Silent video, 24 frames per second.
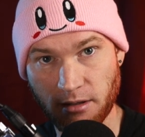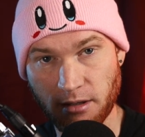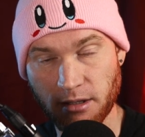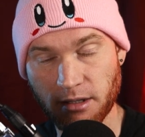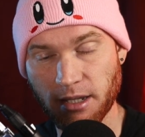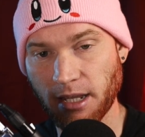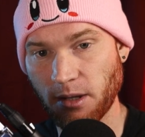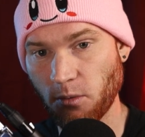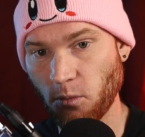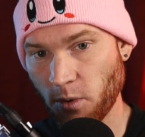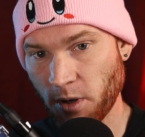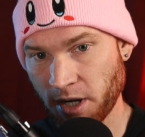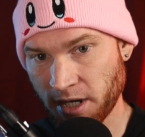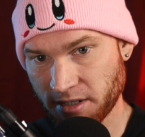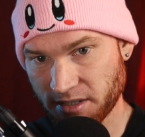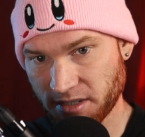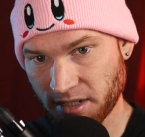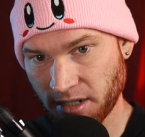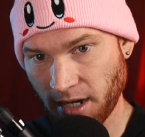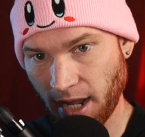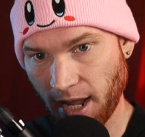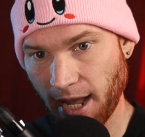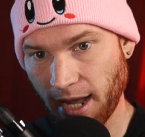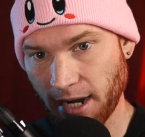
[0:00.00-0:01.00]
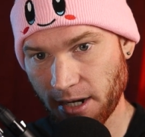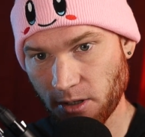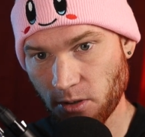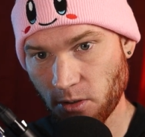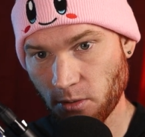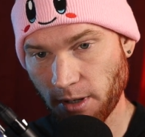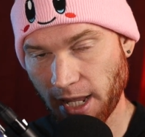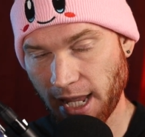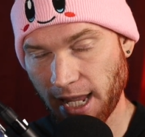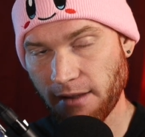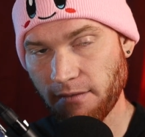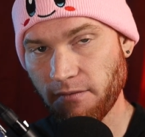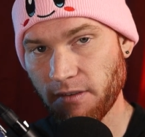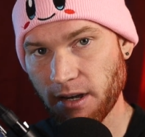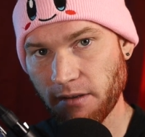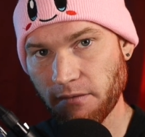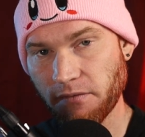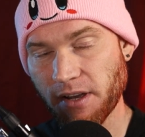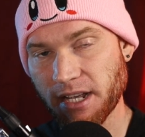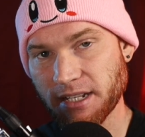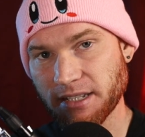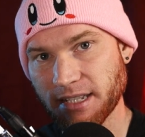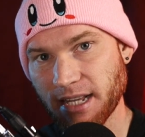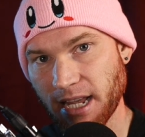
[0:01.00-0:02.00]
Like, when it's an article, even if
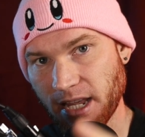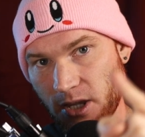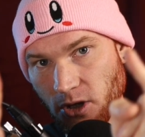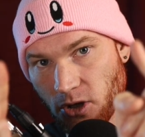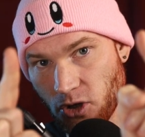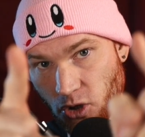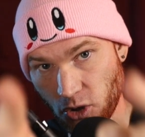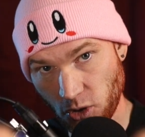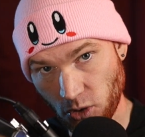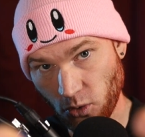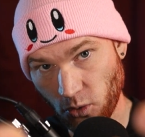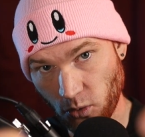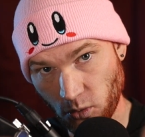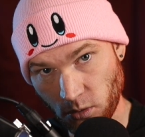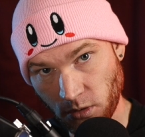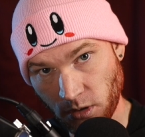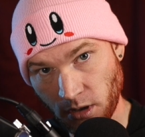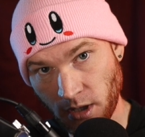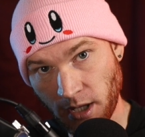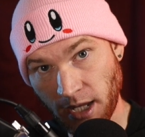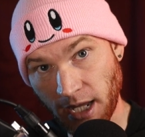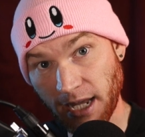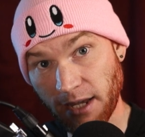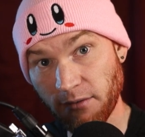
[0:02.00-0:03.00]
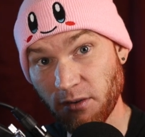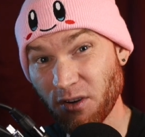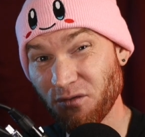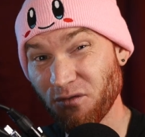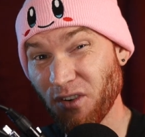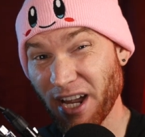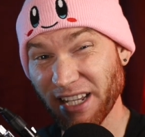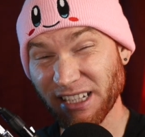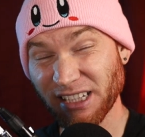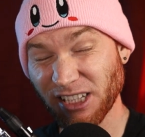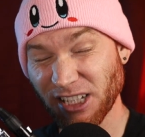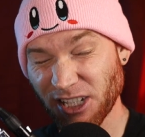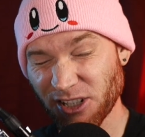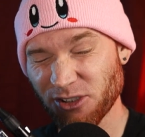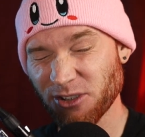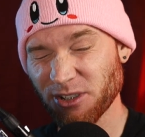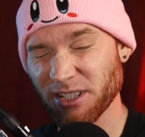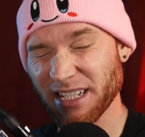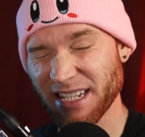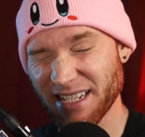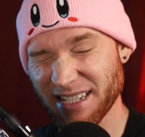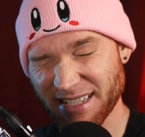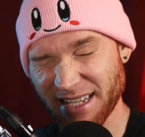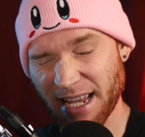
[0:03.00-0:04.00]
I say you, even if I
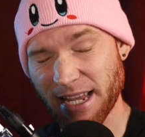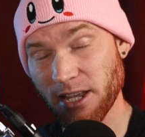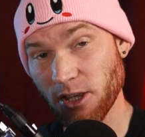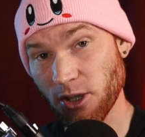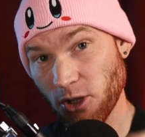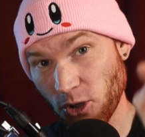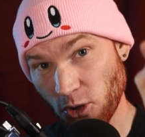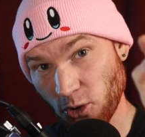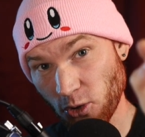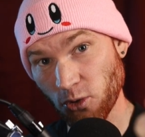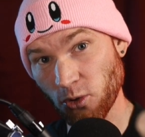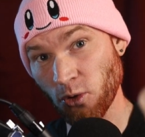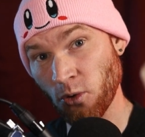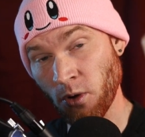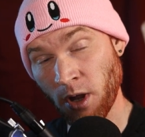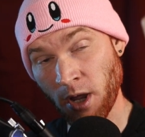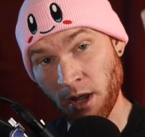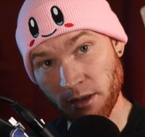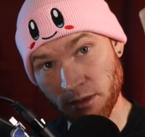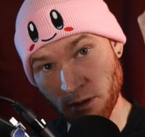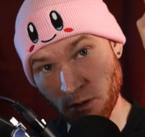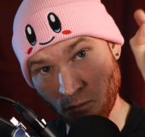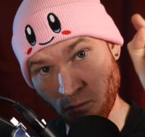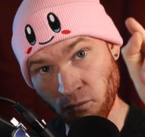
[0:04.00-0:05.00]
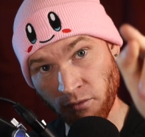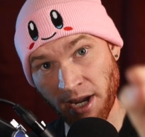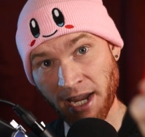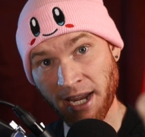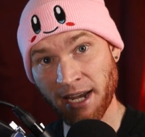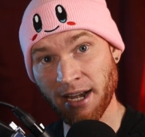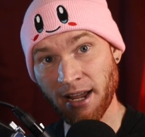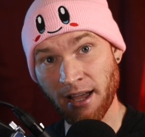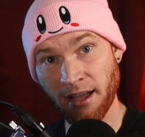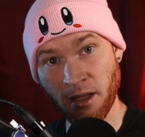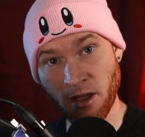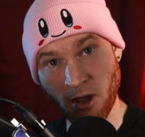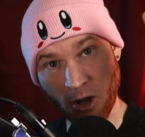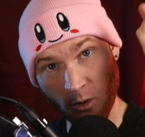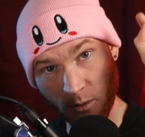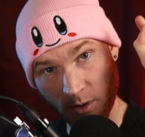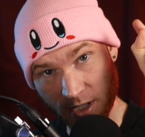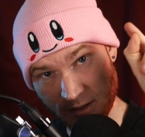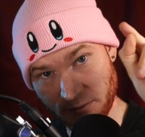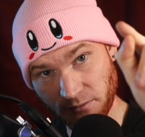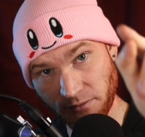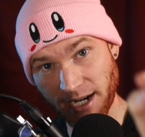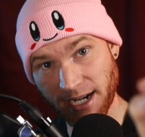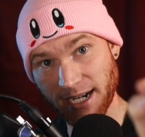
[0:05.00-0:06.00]
literally say you, the reader who
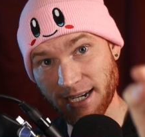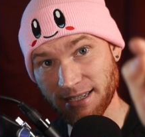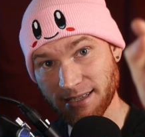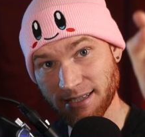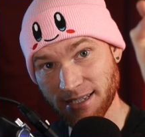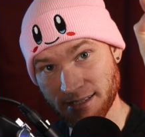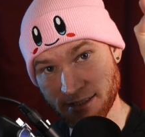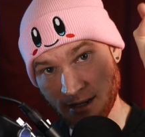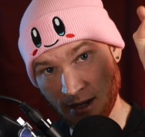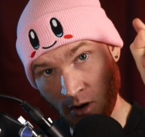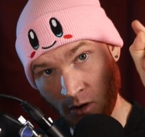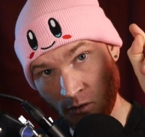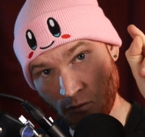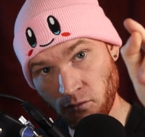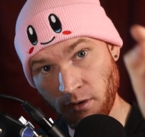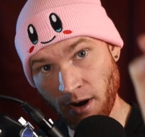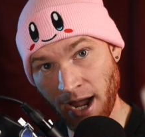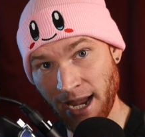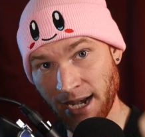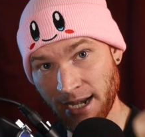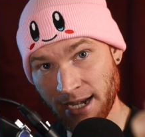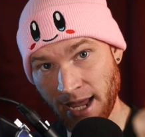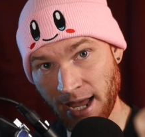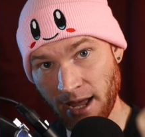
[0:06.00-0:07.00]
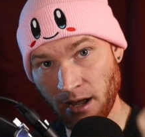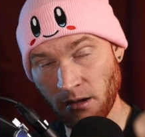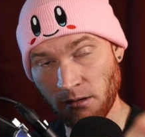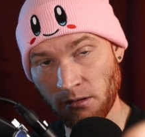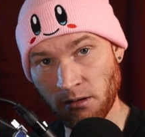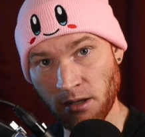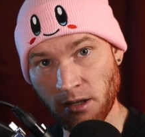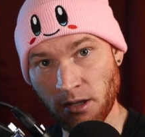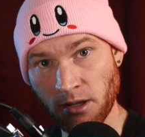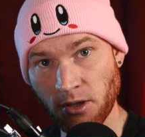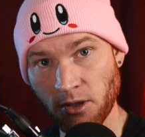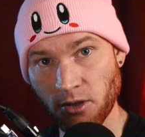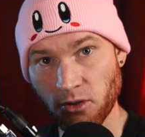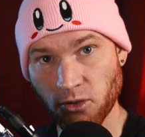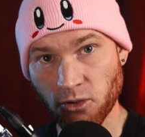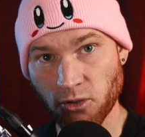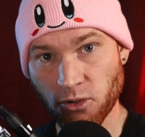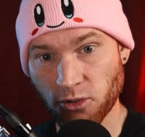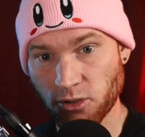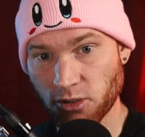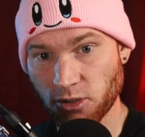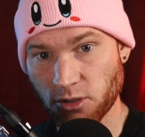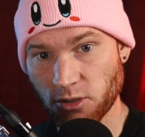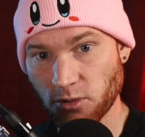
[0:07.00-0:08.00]
is reading this right now, you
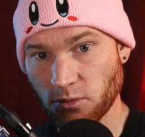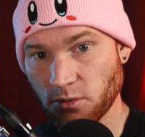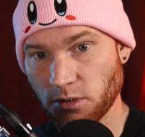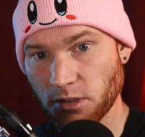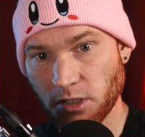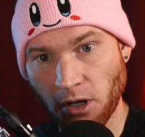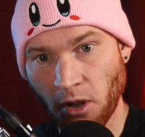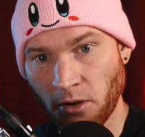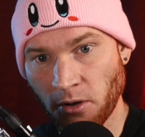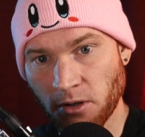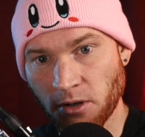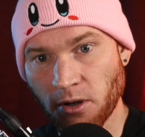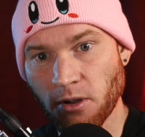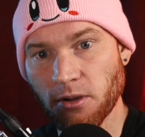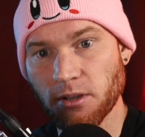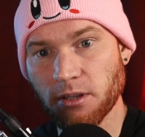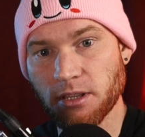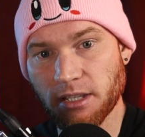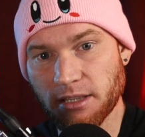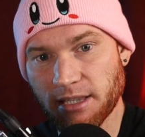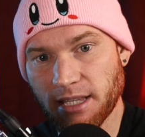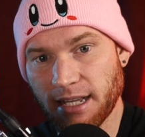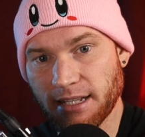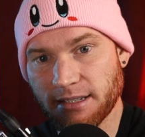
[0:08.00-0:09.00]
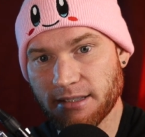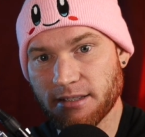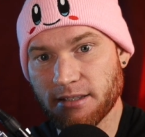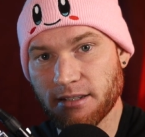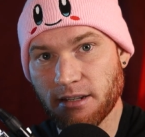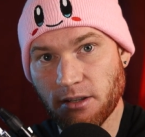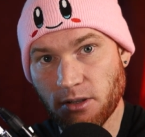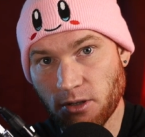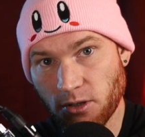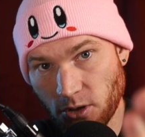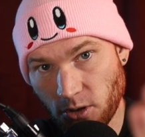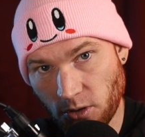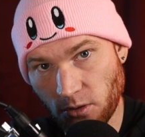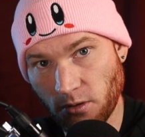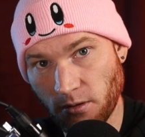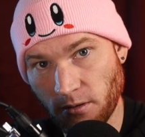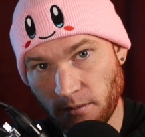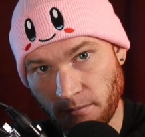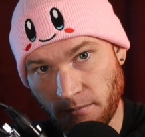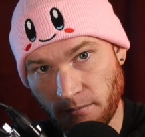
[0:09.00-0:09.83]
still don't know that that's you.